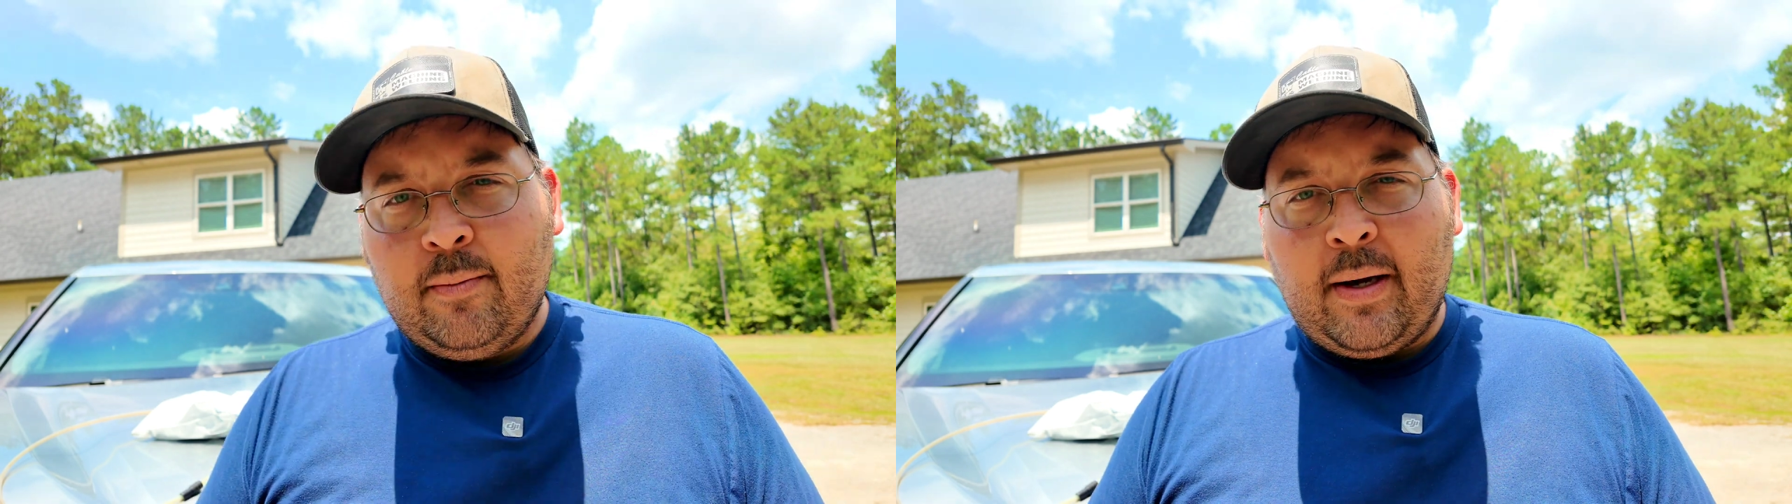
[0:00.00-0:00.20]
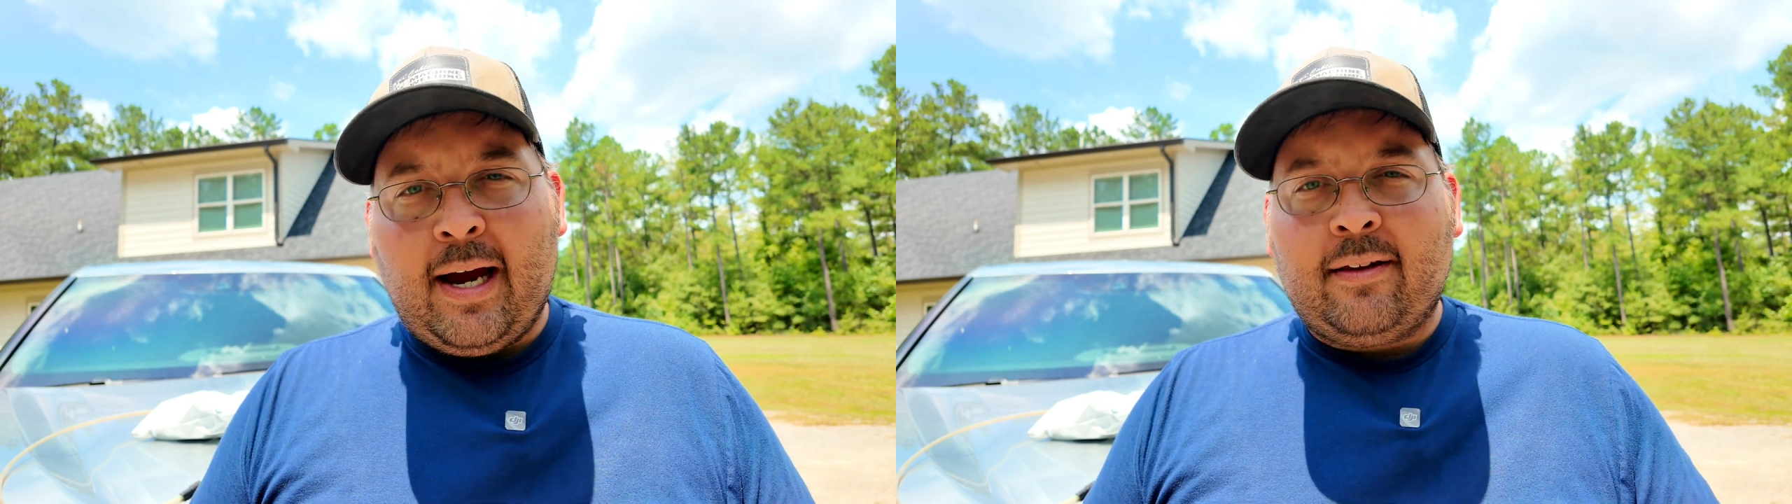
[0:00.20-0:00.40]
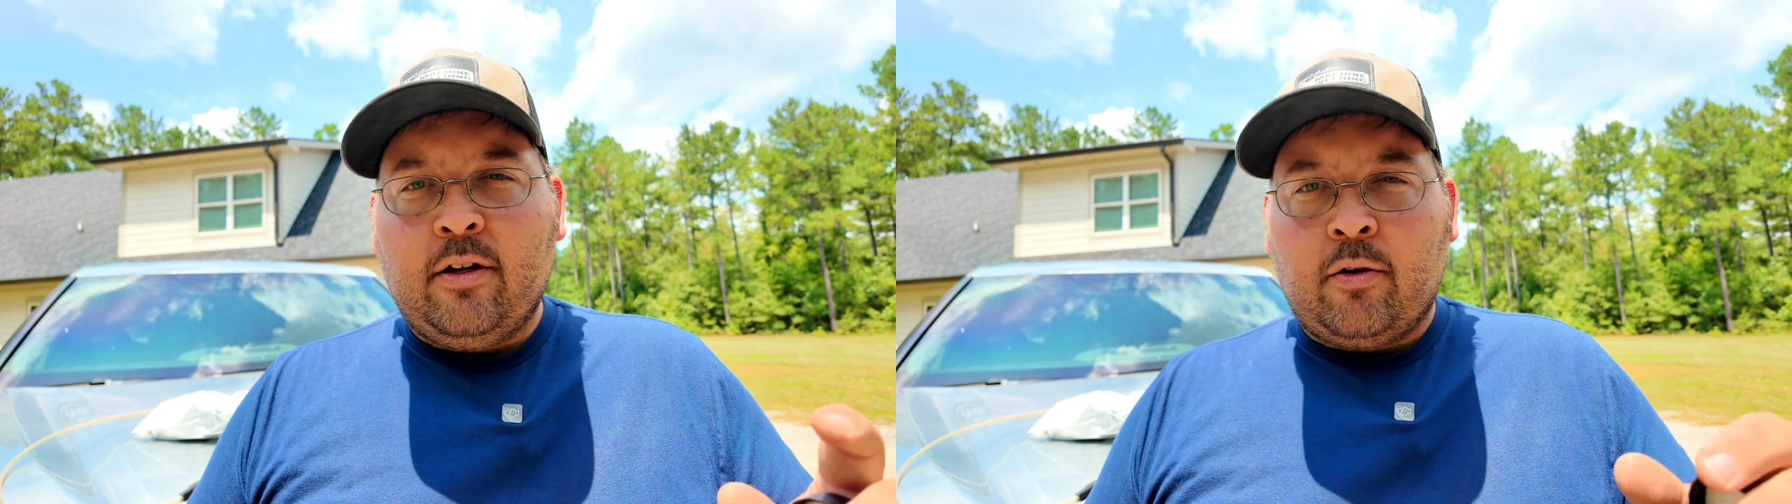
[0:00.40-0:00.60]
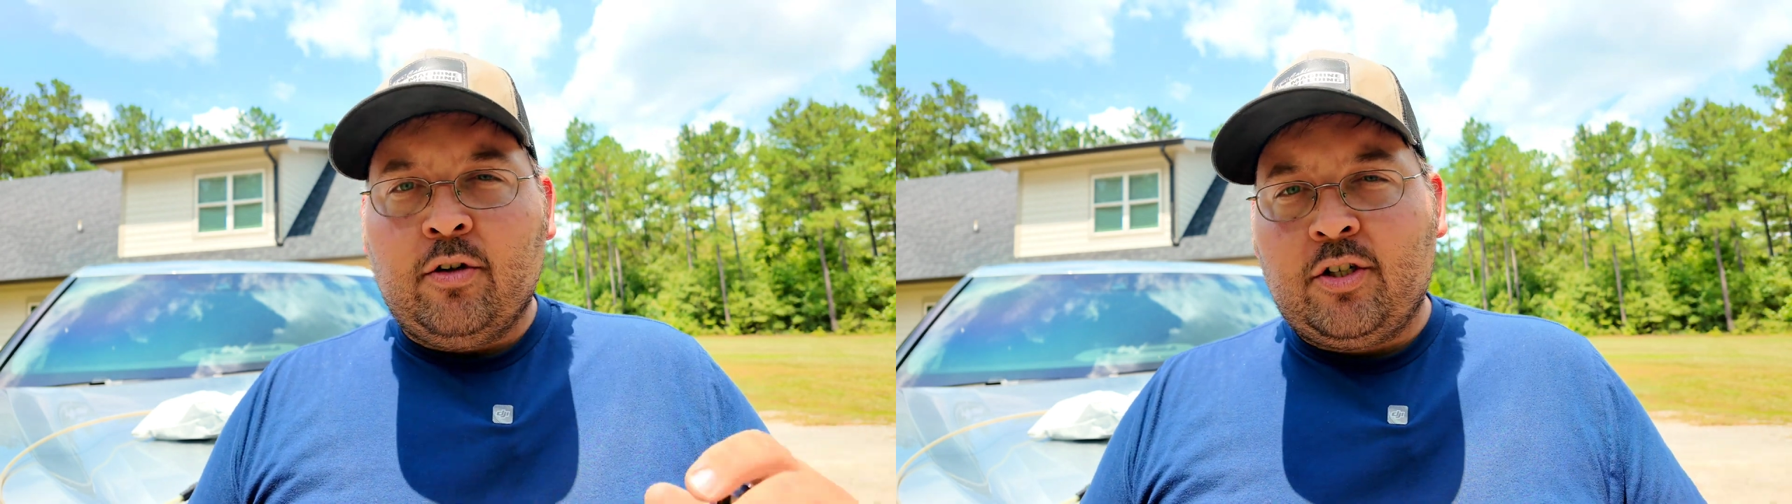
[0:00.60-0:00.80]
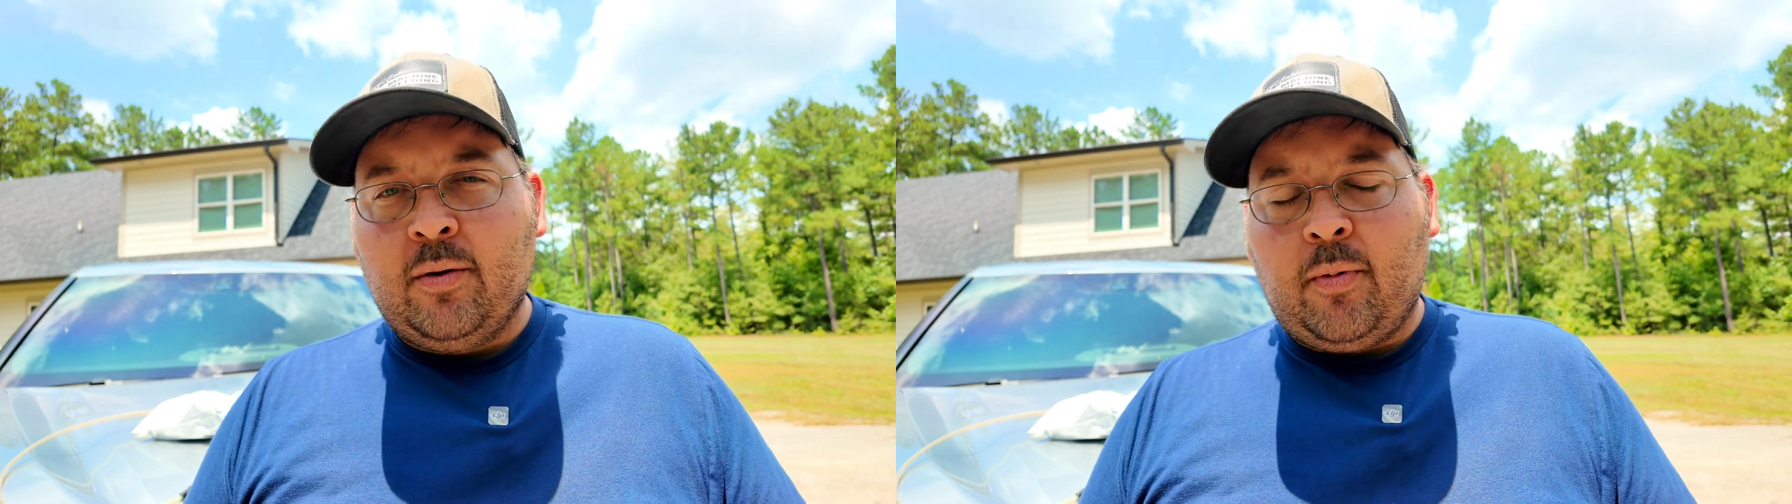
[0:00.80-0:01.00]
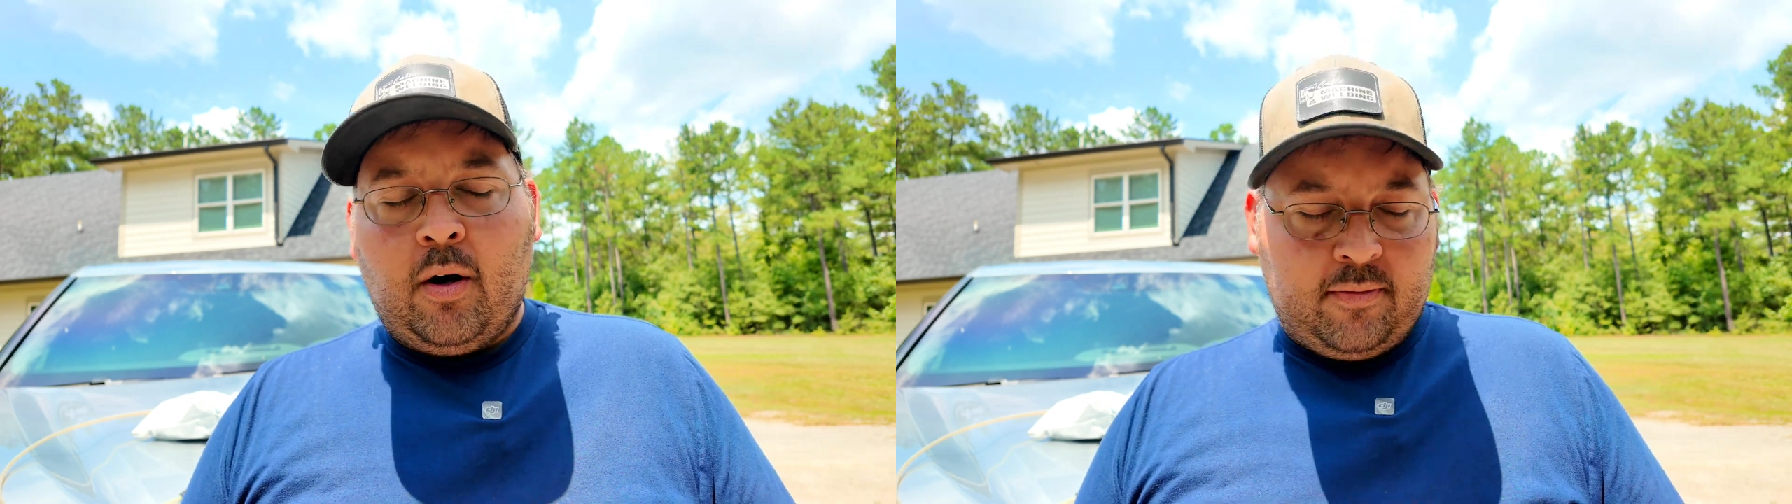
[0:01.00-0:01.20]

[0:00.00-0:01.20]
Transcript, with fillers: the bag that you're gonna ship